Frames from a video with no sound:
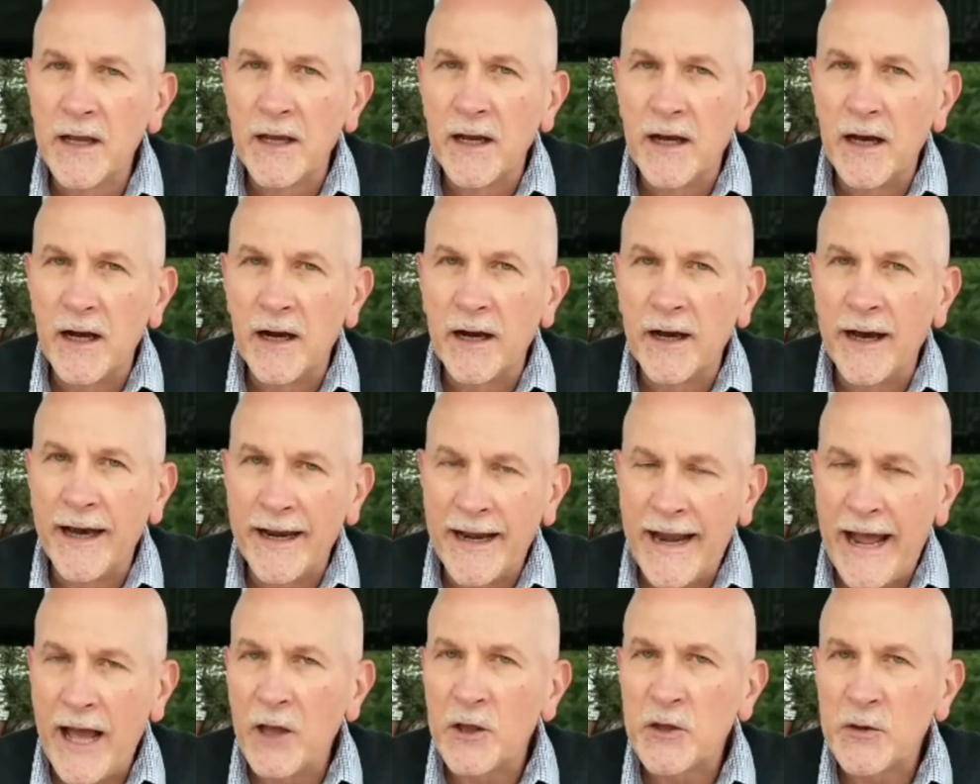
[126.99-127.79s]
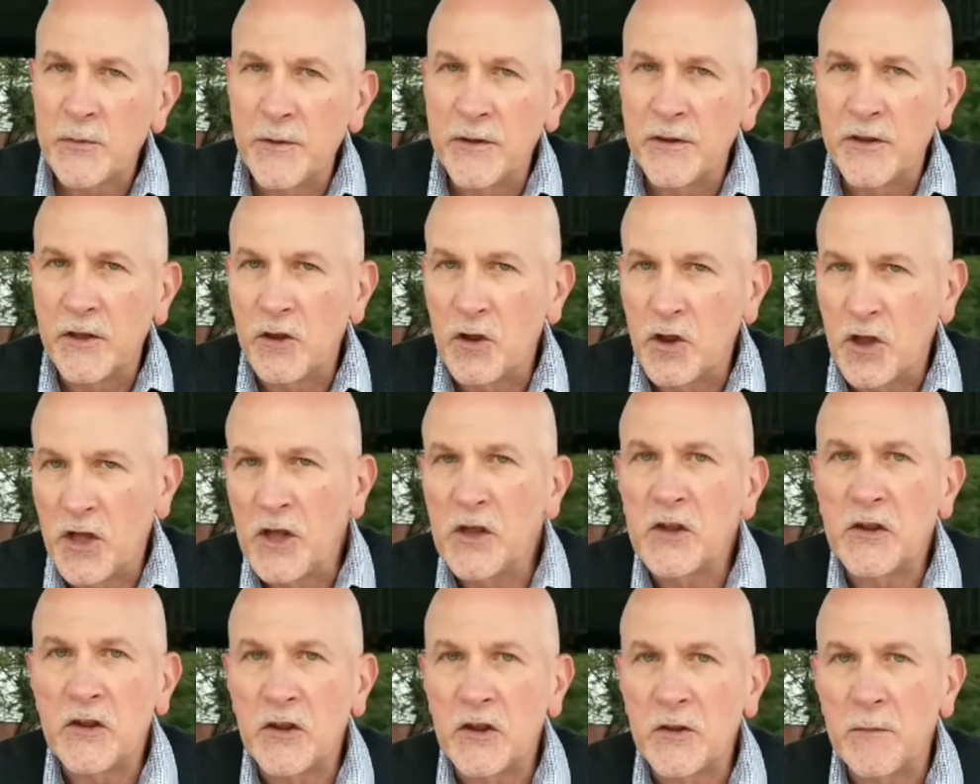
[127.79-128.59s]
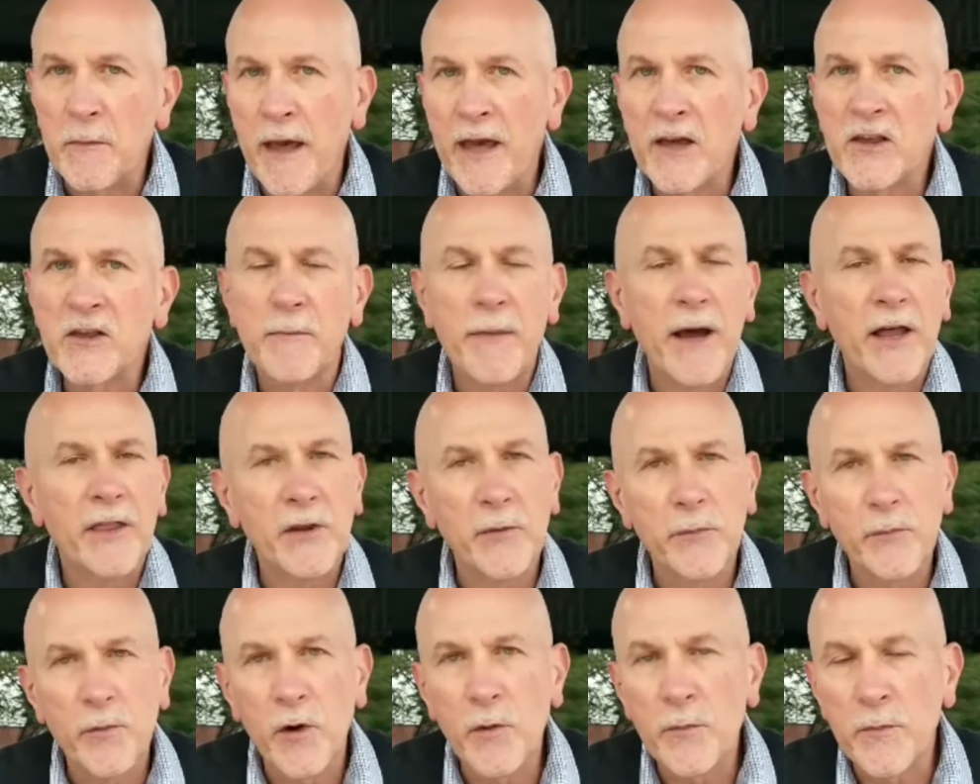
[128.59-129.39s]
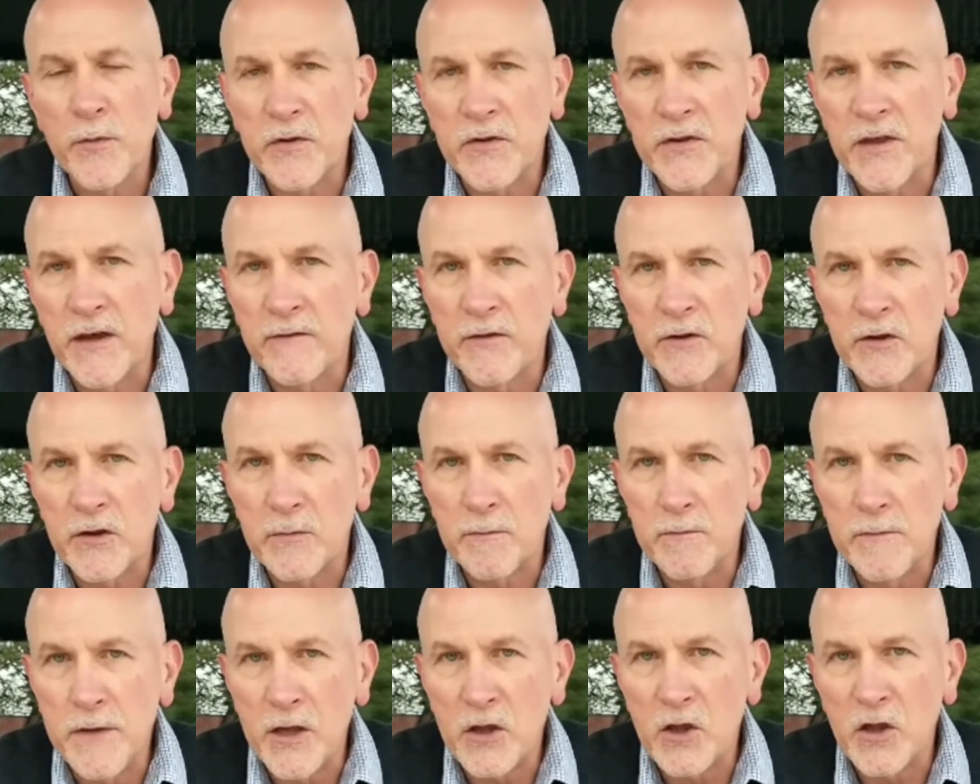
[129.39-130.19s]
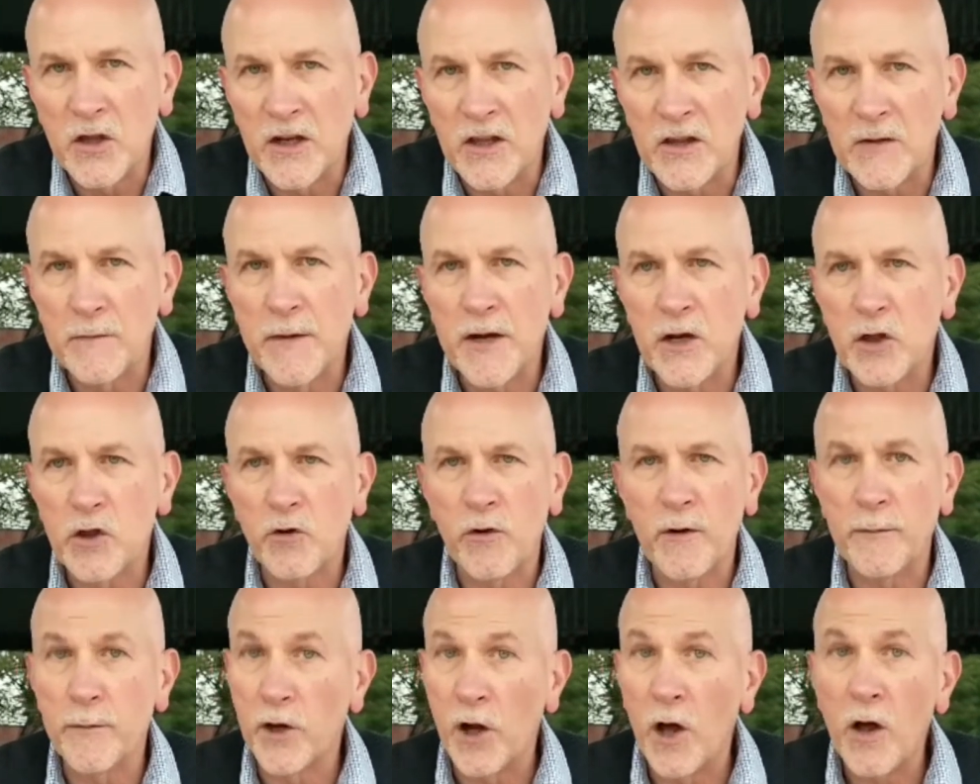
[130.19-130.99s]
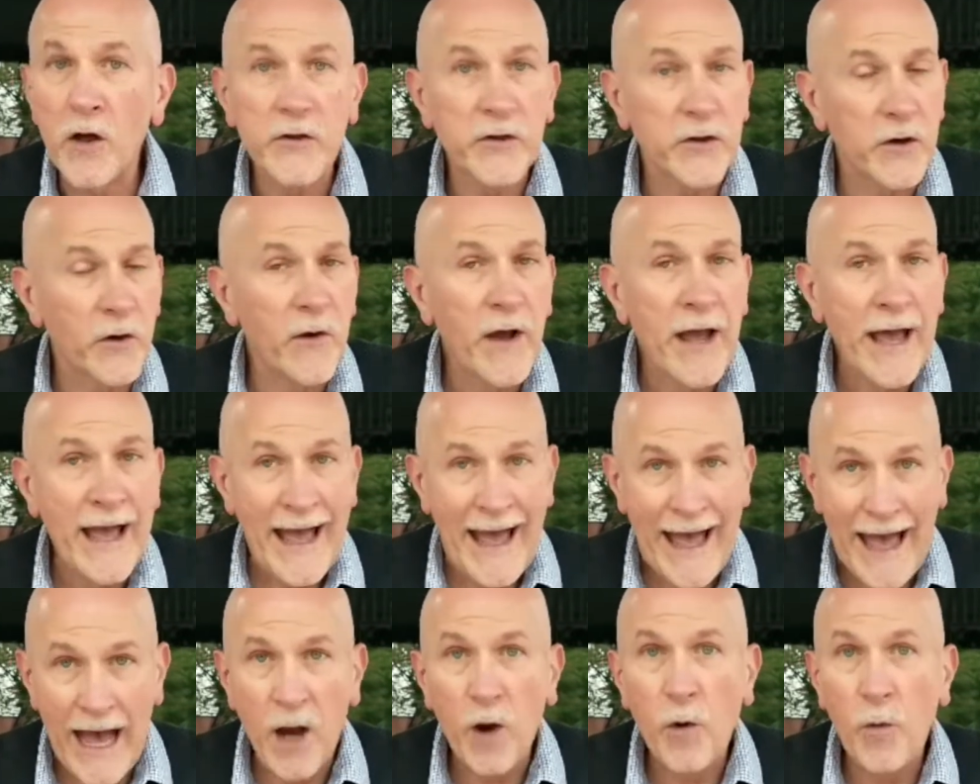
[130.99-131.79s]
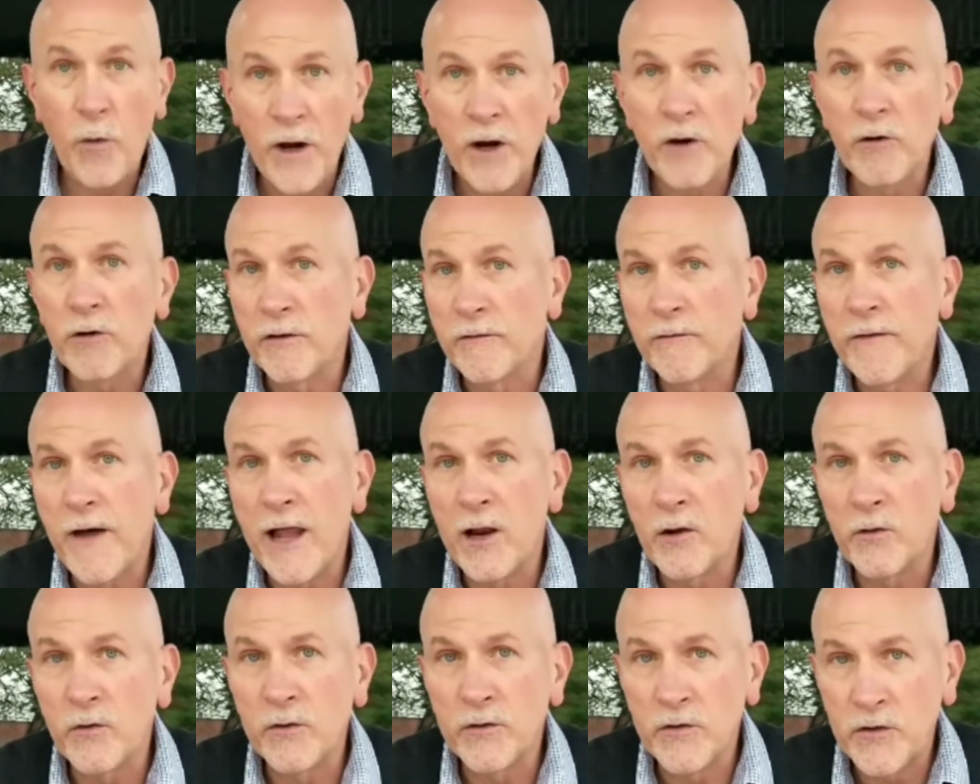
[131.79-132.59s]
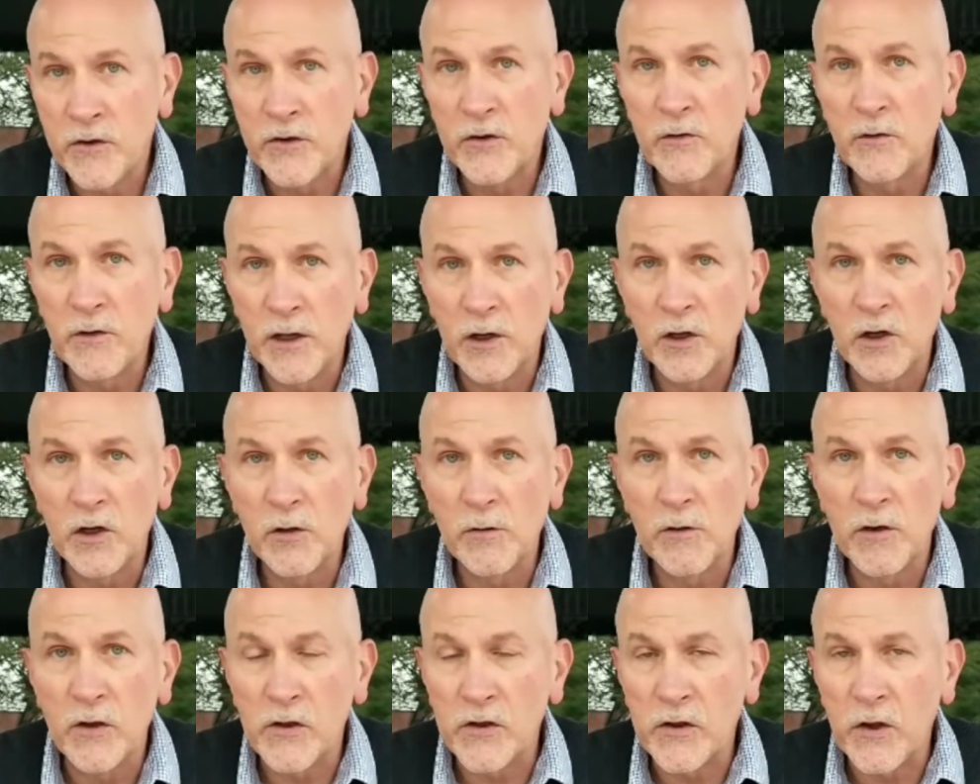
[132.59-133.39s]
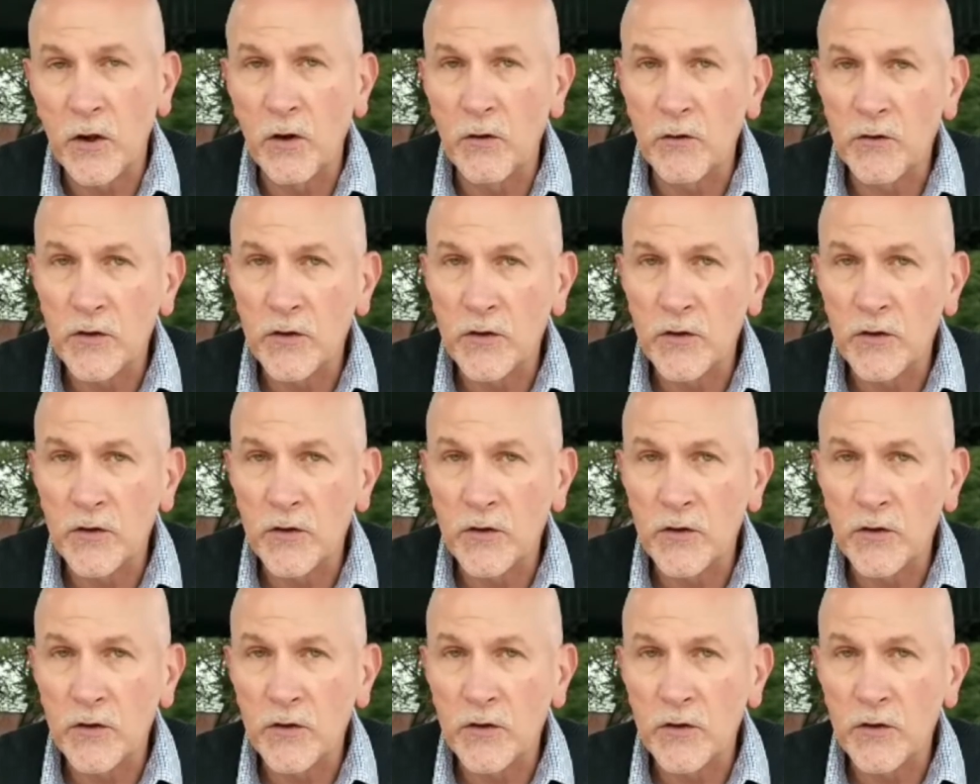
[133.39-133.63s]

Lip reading: announcement that Jesus makes about the purpose of his mission, his ministry, but also how we are to follow suit in doing so.